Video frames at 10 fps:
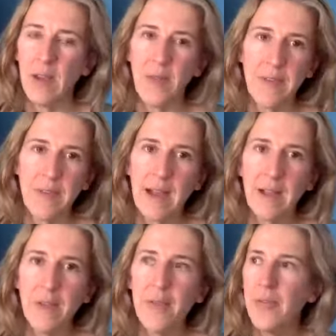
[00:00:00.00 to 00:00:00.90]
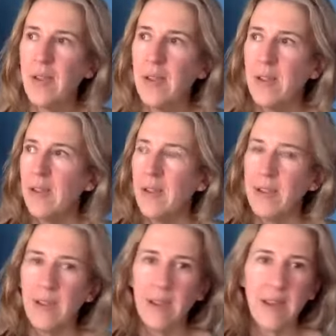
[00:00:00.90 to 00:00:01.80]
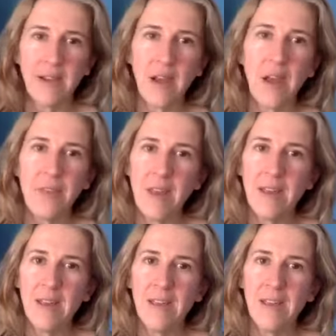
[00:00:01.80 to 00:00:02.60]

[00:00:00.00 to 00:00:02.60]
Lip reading: self and other.